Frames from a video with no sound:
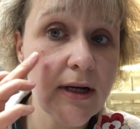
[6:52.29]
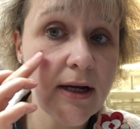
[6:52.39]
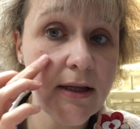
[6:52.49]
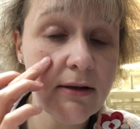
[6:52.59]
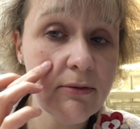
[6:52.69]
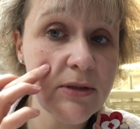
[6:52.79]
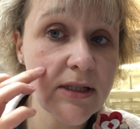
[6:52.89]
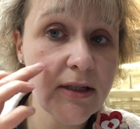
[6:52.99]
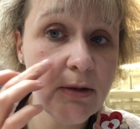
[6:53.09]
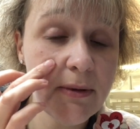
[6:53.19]
I either have a
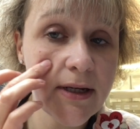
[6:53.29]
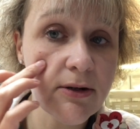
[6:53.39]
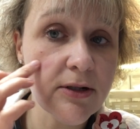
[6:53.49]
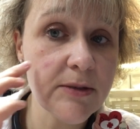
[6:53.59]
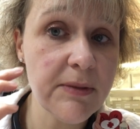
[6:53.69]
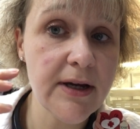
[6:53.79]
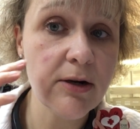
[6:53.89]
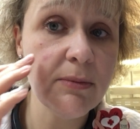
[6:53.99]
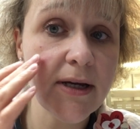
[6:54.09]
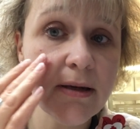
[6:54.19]
mosquito bite or a spider
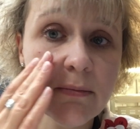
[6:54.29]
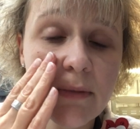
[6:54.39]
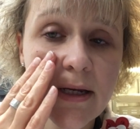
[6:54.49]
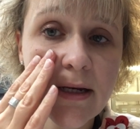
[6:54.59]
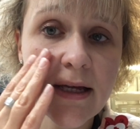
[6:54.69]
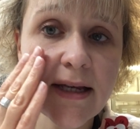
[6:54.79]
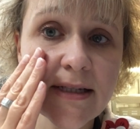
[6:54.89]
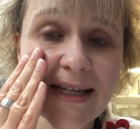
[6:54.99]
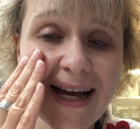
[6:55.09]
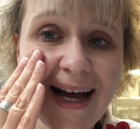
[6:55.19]
bite, but it
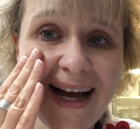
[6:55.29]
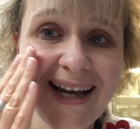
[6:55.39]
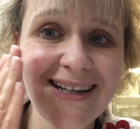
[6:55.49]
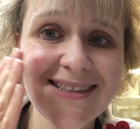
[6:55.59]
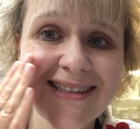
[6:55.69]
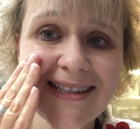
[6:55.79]
is hot